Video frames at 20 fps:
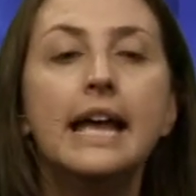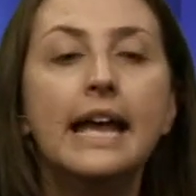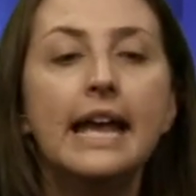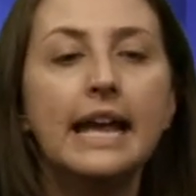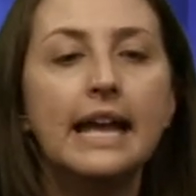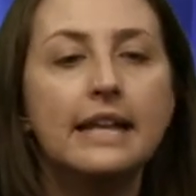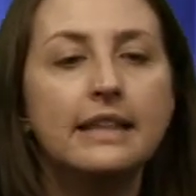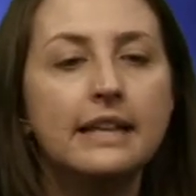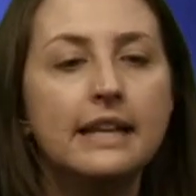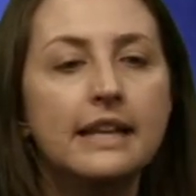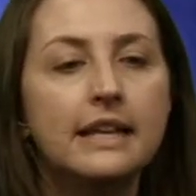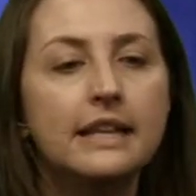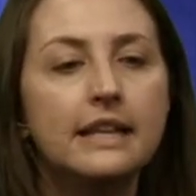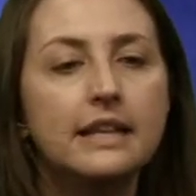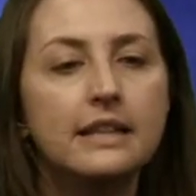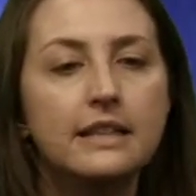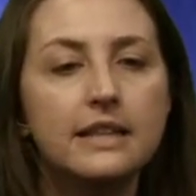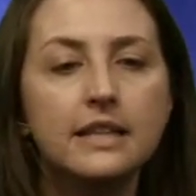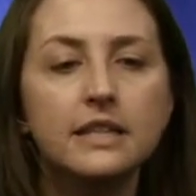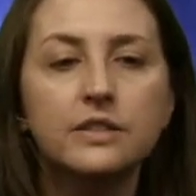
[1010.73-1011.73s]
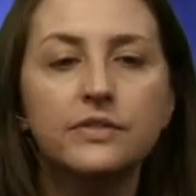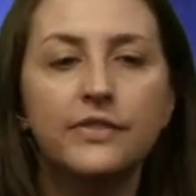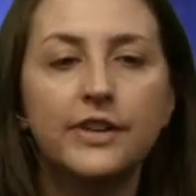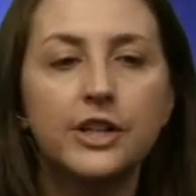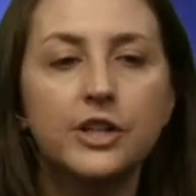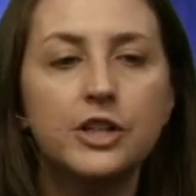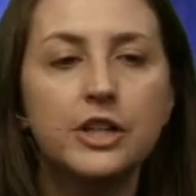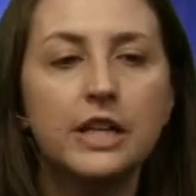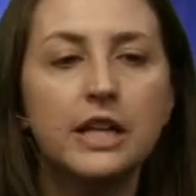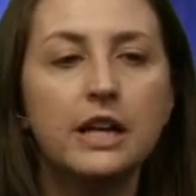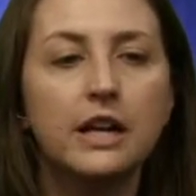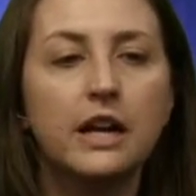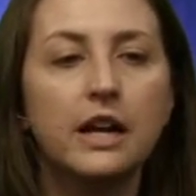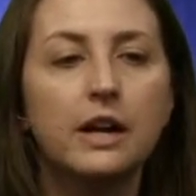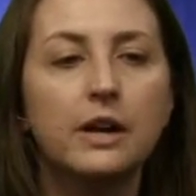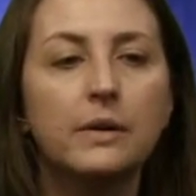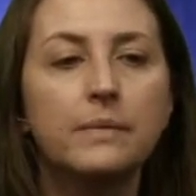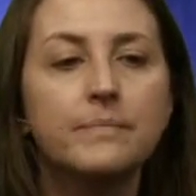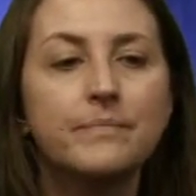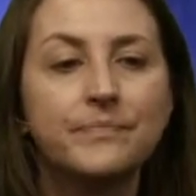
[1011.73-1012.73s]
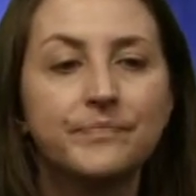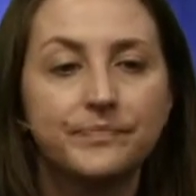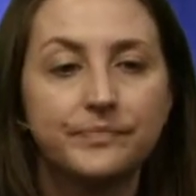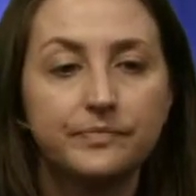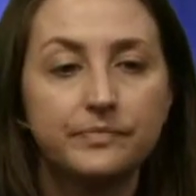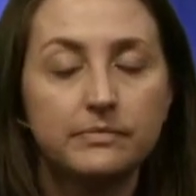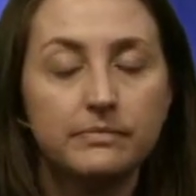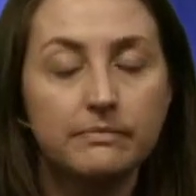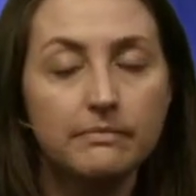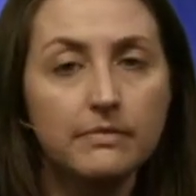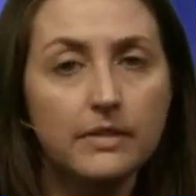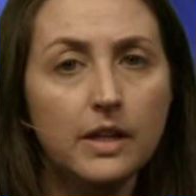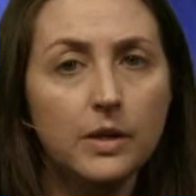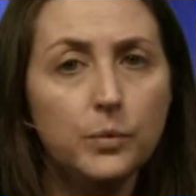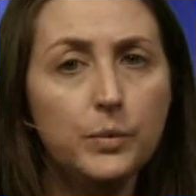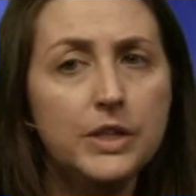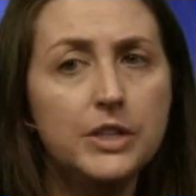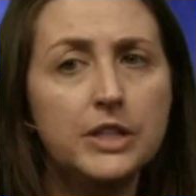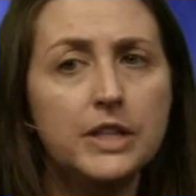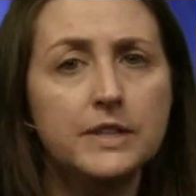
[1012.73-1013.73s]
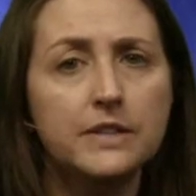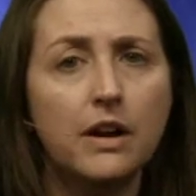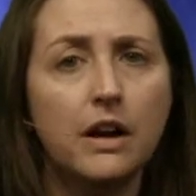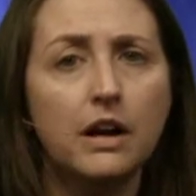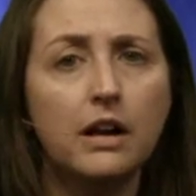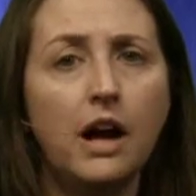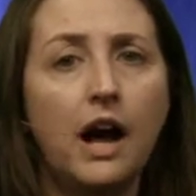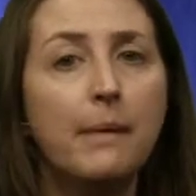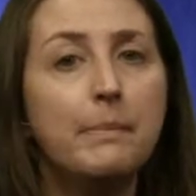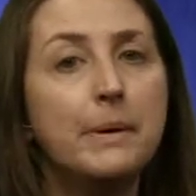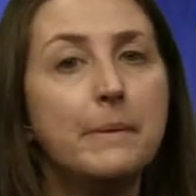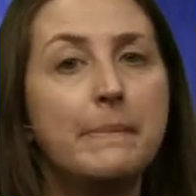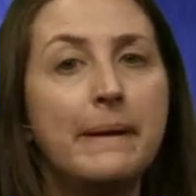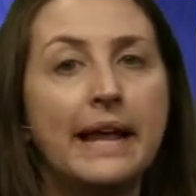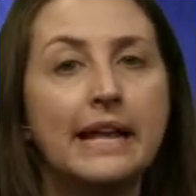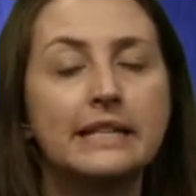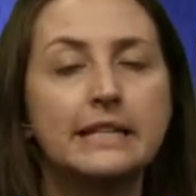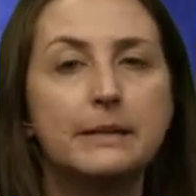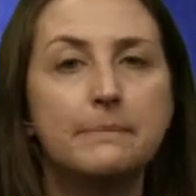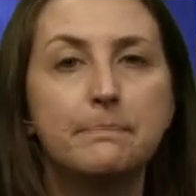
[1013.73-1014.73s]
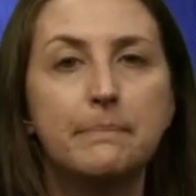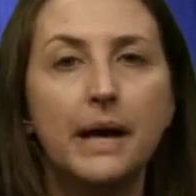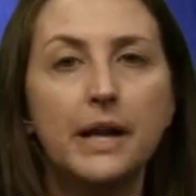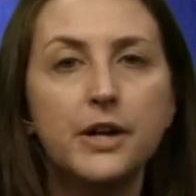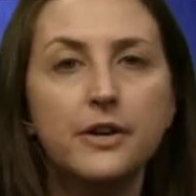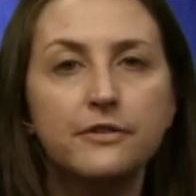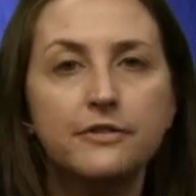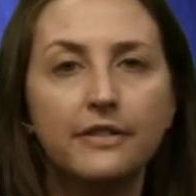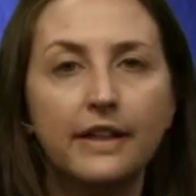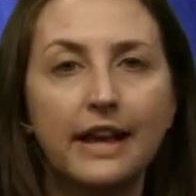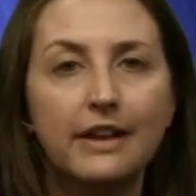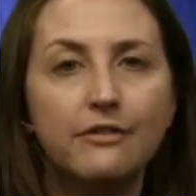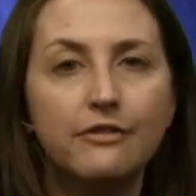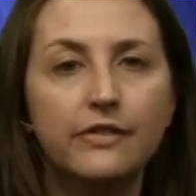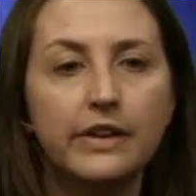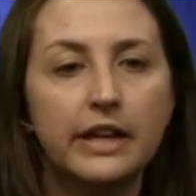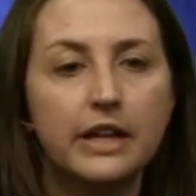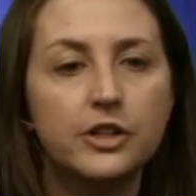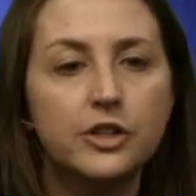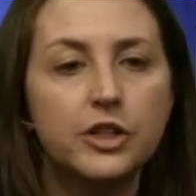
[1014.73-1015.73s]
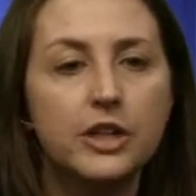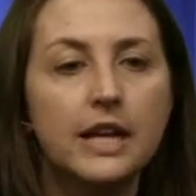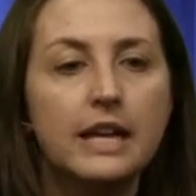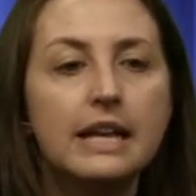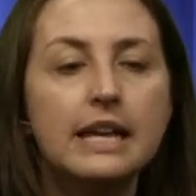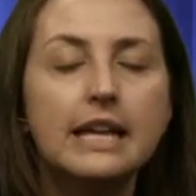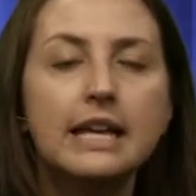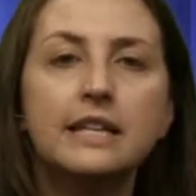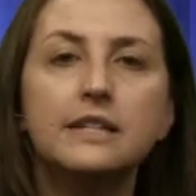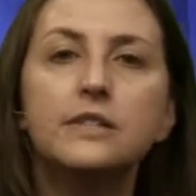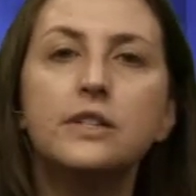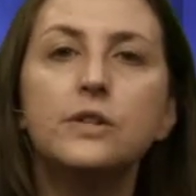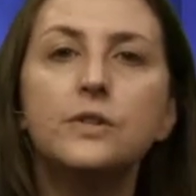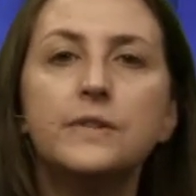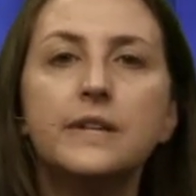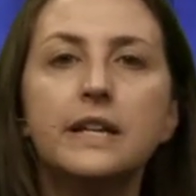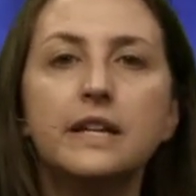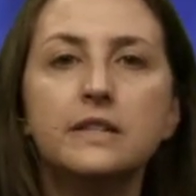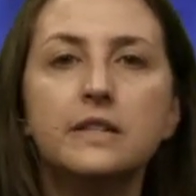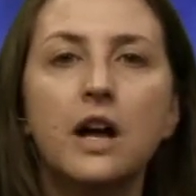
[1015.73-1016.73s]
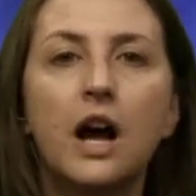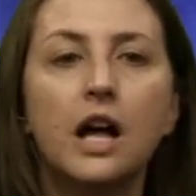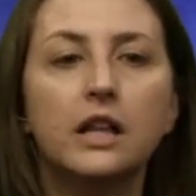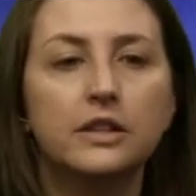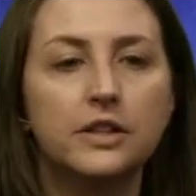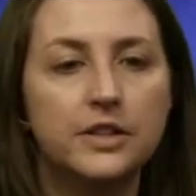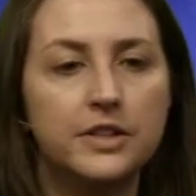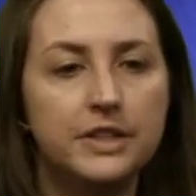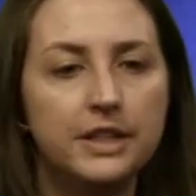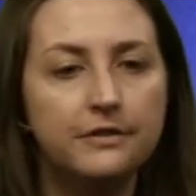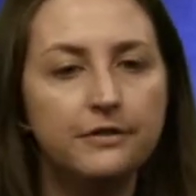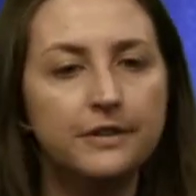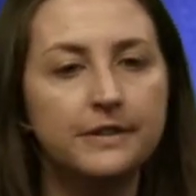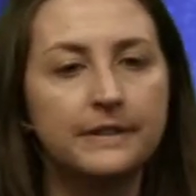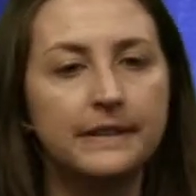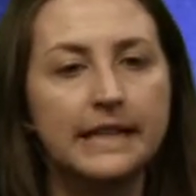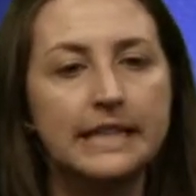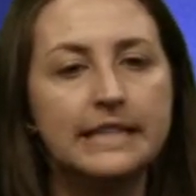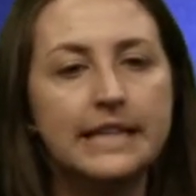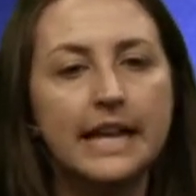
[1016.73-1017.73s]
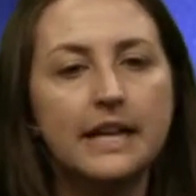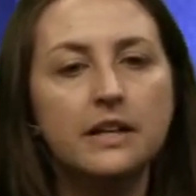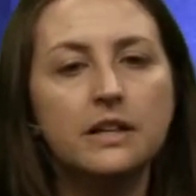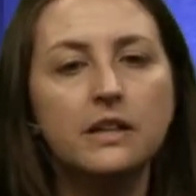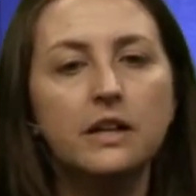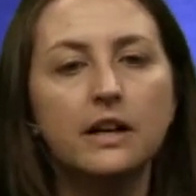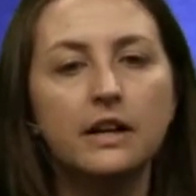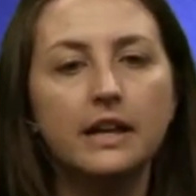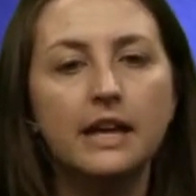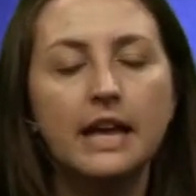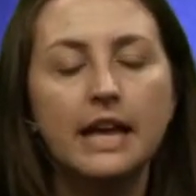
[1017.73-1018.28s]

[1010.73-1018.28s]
And then this fish here which is our copper banded butterfly fish, is using its colors differently. Take a look.